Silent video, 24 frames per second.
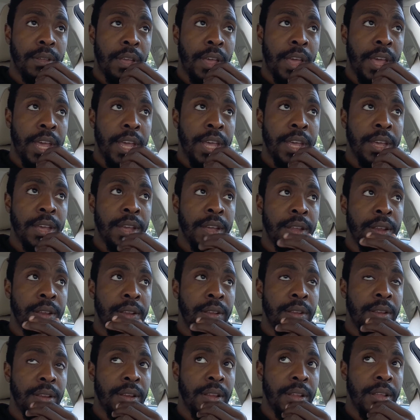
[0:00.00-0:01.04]

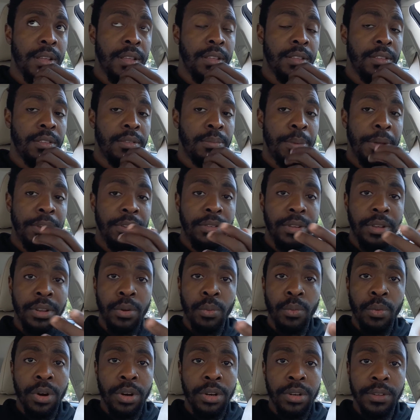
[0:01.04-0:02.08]
And especially in the
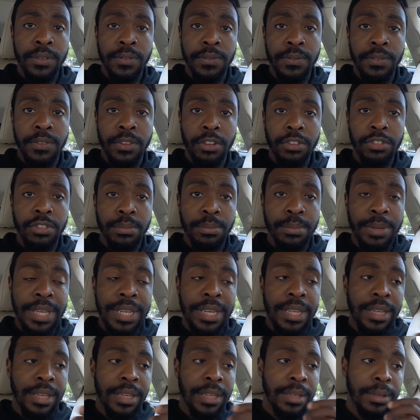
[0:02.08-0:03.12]
world of social
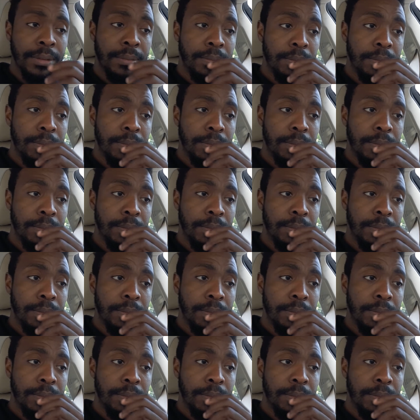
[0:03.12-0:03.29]
media,